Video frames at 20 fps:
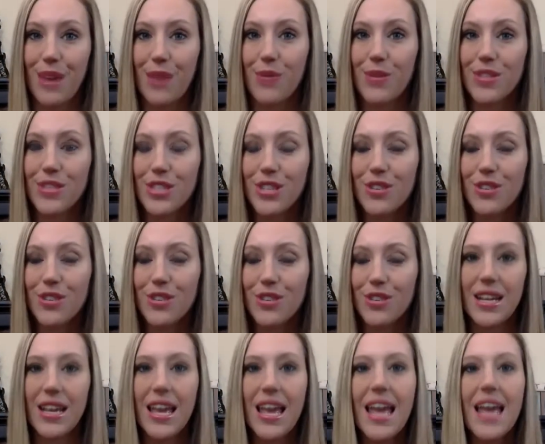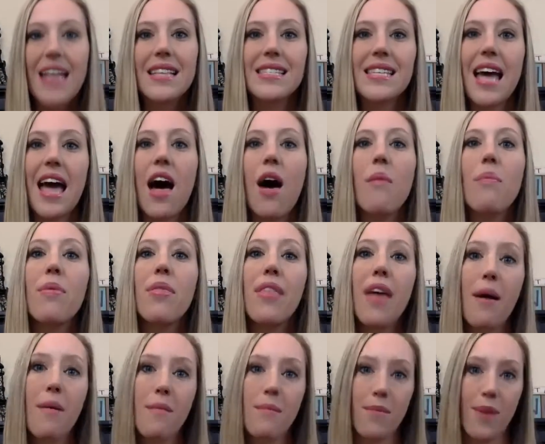play with children to help
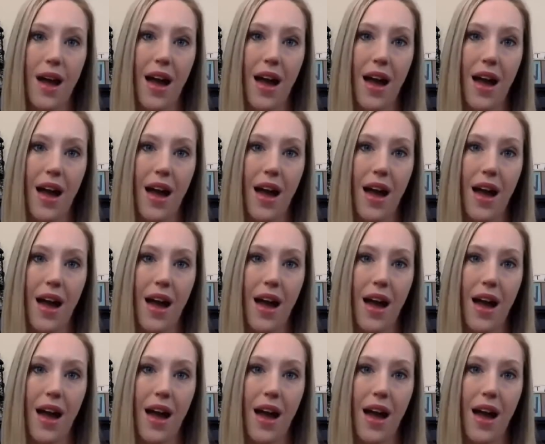them